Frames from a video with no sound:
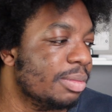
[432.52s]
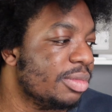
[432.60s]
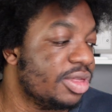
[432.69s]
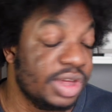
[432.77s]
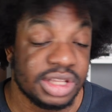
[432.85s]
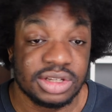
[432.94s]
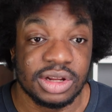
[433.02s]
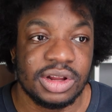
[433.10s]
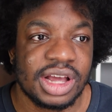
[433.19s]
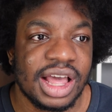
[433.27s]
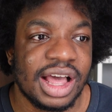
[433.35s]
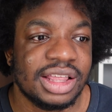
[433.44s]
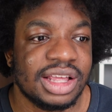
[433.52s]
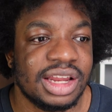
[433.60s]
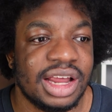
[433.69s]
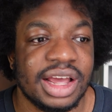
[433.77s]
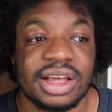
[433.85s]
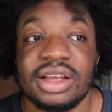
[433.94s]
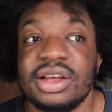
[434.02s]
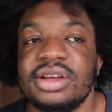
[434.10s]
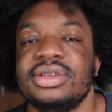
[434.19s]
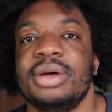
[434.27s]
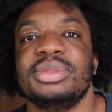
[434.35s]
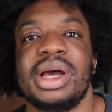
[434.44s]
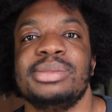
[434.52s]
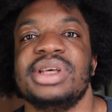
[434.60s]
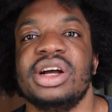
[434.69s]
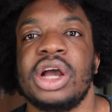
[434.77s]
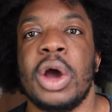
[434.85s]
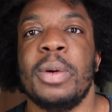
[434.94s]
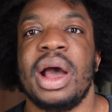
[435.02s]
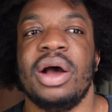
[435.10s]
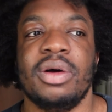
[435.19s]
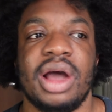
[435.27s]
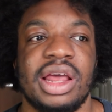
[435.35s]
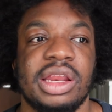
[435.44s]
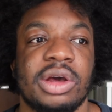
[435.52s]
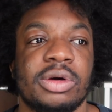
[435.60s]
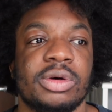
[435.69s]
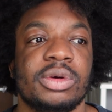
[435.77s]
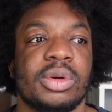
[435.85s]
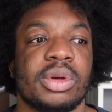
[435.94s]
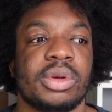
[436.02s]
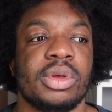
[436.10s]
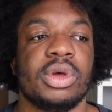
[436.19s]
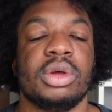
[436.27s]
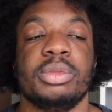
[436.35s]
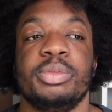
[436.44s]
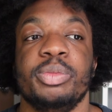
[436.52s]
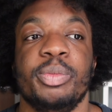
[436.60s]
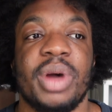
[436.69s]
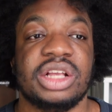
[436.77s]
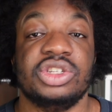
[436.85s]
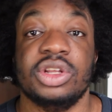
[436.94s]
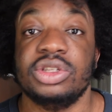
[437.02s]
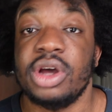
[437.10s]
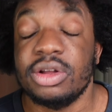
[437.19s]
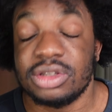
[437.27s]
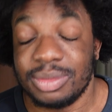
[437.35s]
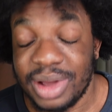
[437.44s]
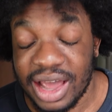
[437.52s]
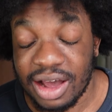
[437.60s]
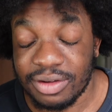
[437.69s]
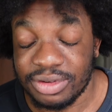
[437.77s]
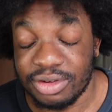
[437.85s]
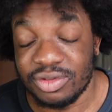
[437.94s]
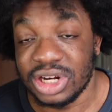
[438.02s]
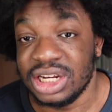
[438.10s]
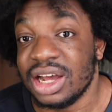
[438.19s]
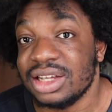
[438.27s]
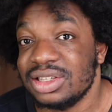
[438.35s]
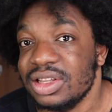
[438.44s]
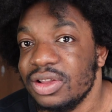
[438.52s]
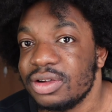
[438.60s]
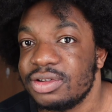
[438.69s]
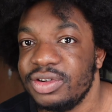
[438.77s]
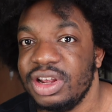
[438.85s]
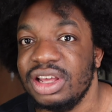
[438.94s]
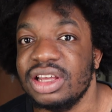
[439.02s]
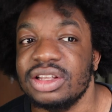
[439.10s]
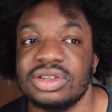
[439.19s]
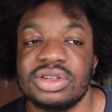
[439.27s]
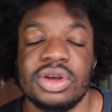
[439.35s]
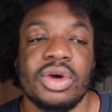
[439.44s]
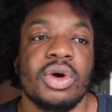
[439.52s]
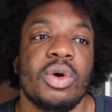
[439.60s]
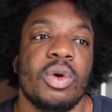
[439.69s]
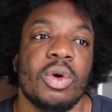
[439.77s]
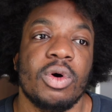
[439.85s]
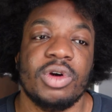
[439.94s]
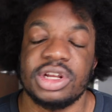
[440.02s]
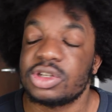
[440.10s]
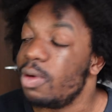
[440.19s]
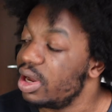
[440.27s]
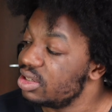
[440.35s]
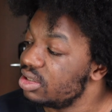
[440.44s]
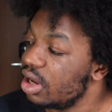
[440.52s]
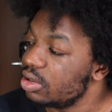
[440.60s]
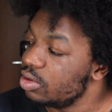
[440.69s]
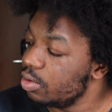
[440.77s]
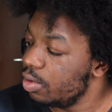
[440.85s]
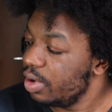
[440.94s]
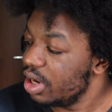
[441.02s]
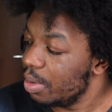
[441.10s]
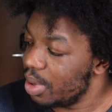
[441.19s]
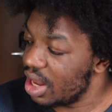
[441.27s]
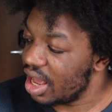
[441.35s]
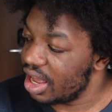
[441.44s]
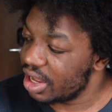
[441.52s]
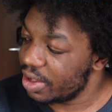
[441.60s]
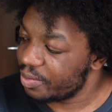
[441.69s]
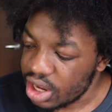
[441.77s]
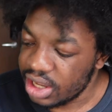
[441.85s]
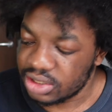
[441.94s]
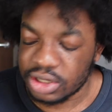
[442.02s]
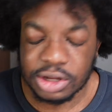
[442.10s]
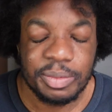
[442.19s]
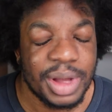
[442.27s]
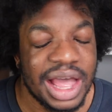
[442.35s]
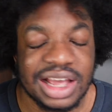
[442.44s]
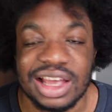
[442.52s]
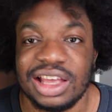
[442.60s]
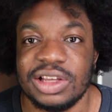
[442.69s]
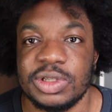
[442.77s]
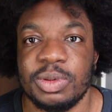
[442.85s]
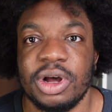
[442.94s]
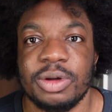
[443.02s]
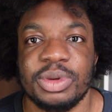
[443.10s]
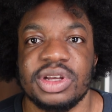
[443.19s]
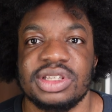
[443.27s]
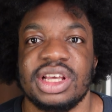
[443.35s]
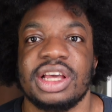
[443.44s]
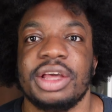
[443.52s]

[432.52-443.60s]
thing to look at. That like, sometimes I'll go out and it'll match the tones of my outfit really nice in the greens, or it's quite subtle in a black. It's a good bag as well because it